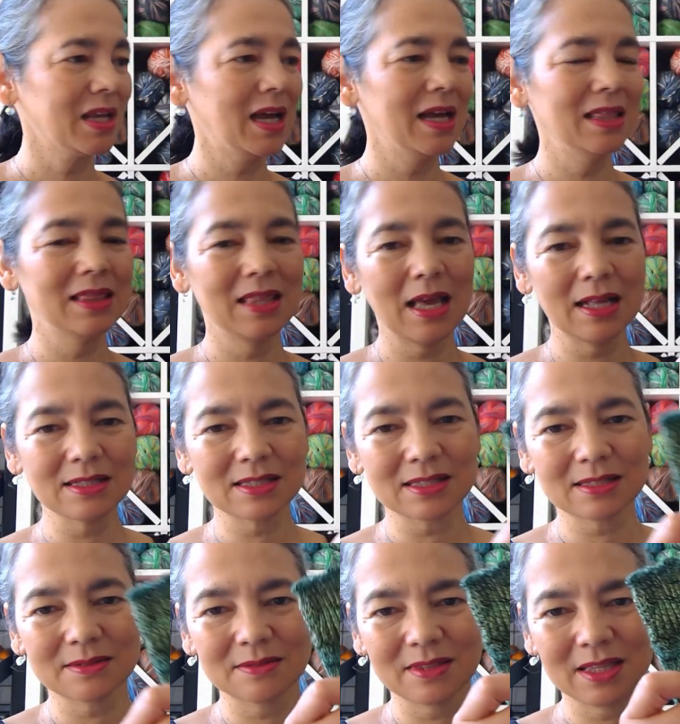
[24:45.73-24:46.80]
And
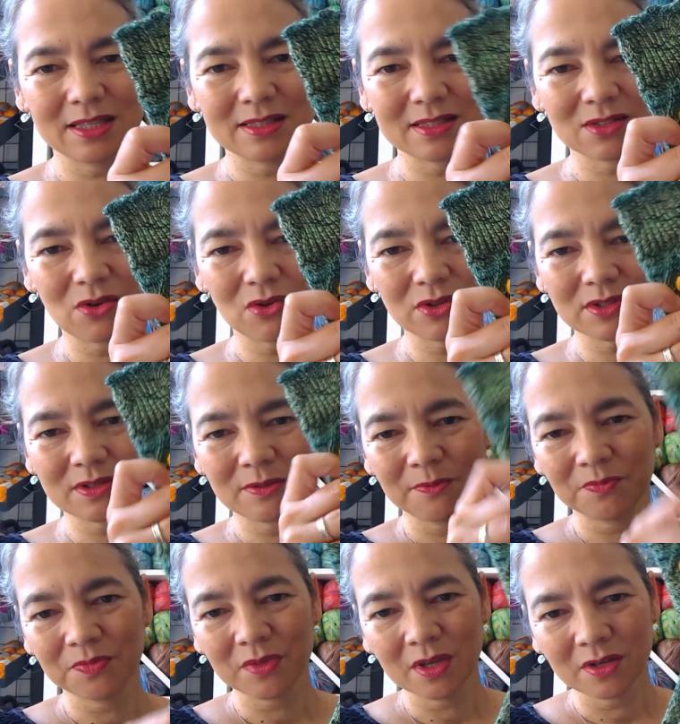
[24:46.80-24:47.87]
that's these socks.
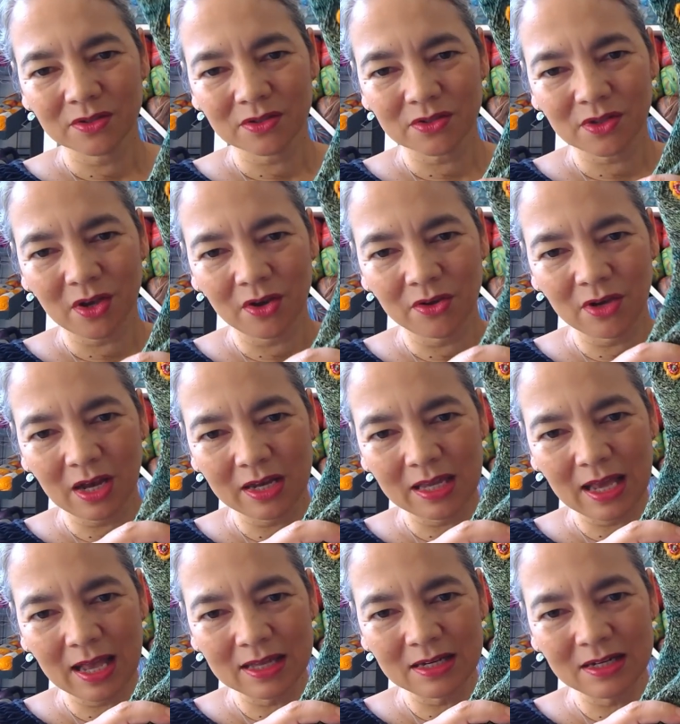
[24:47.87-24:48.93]
So I
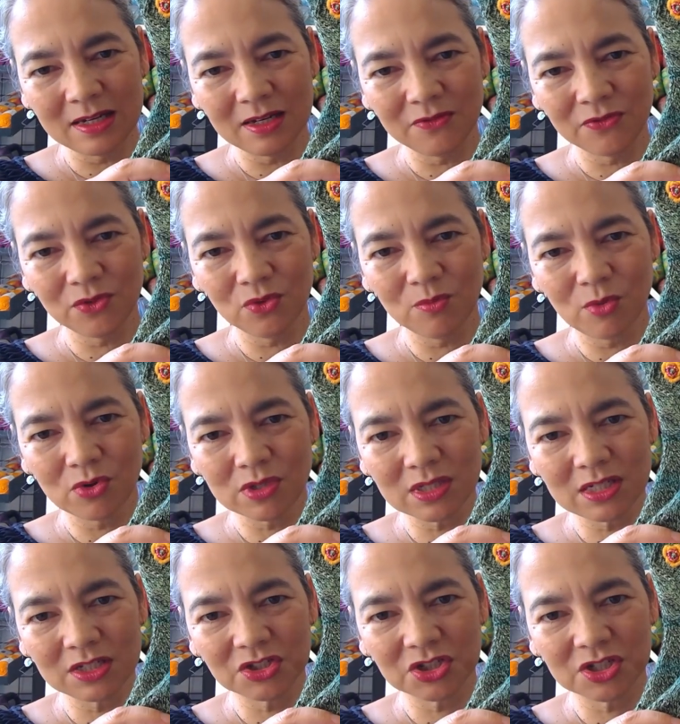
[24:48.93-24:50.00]
added in a few more
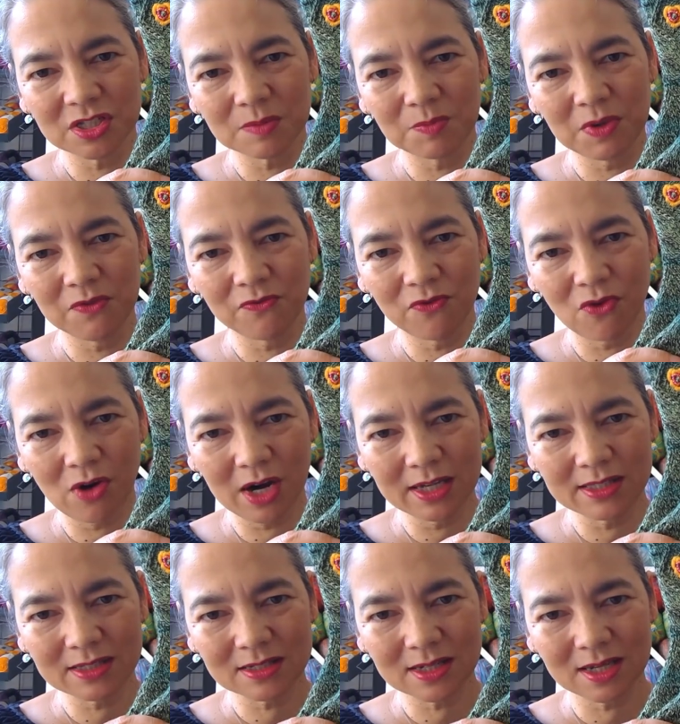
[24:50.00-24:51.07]
stitches before I
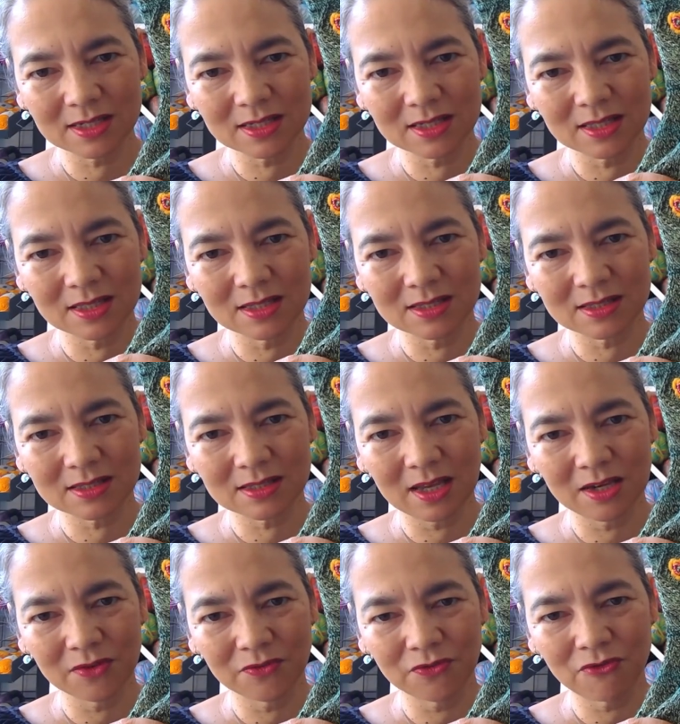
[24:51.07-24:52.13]
started this
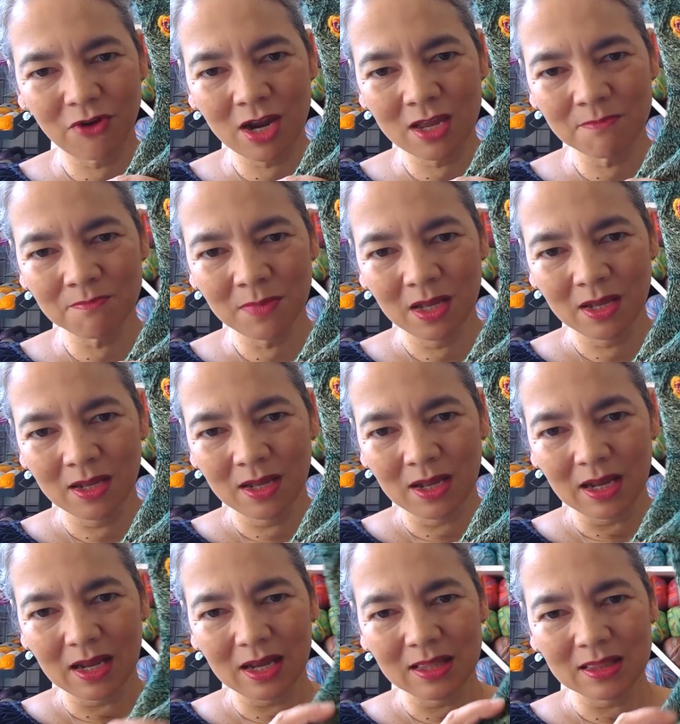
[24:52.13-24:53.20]
kind of frame.
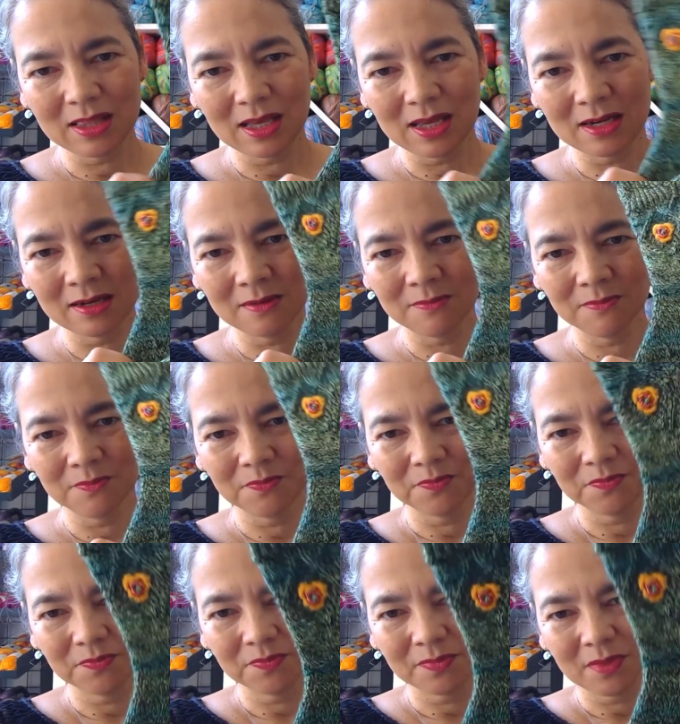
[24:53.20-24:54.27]
And then
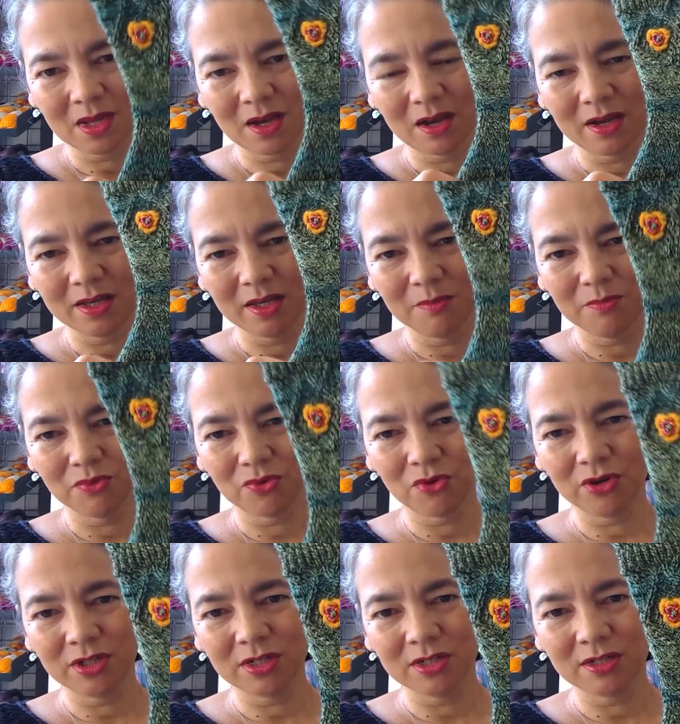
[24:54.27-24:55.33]
I
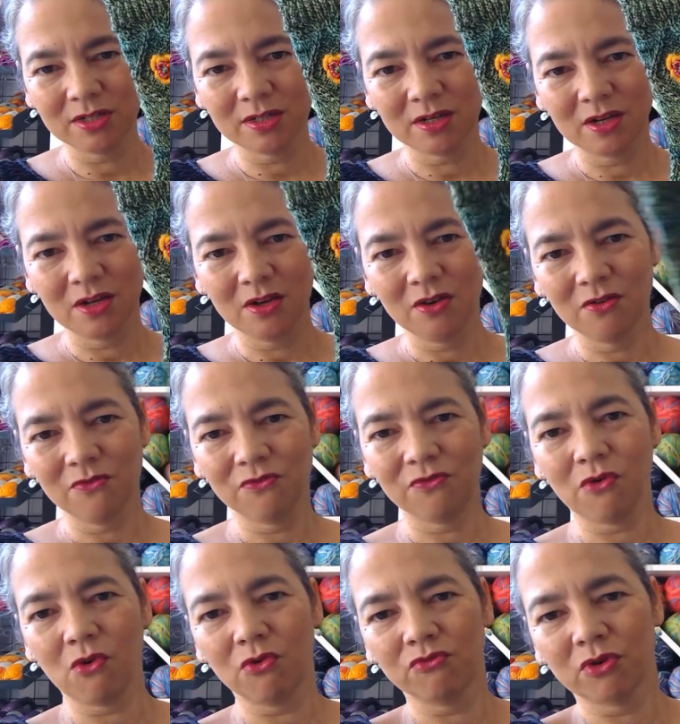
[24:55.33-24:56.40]
embroidered
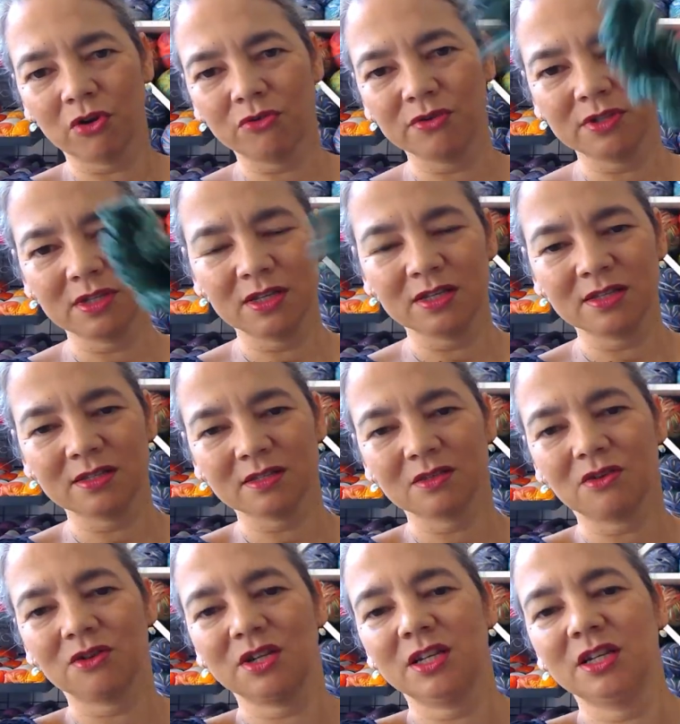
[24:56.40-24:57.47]
four roses
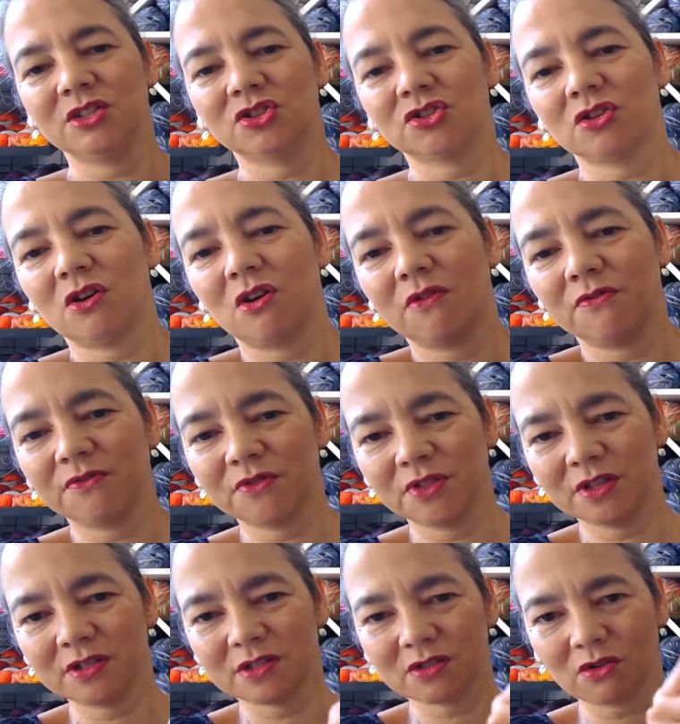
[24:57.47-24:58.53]
on each of
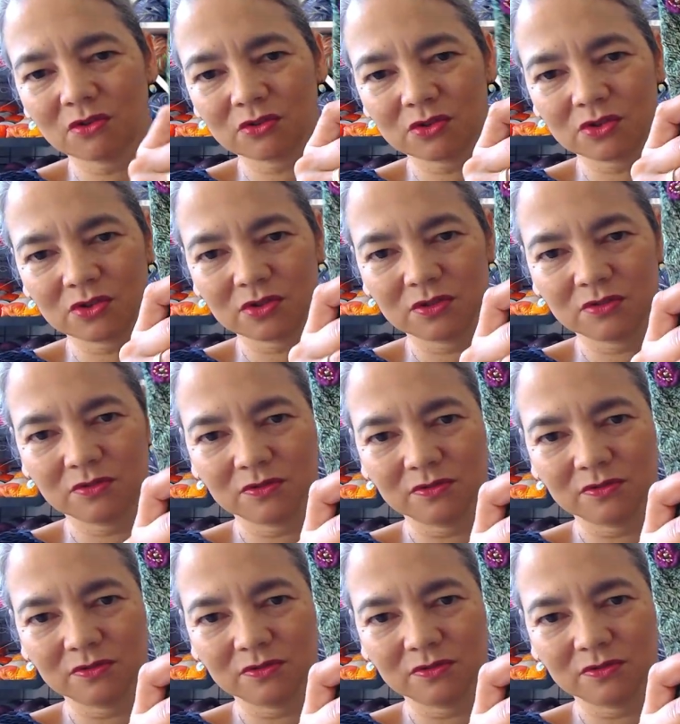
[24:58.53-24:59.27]
the socks.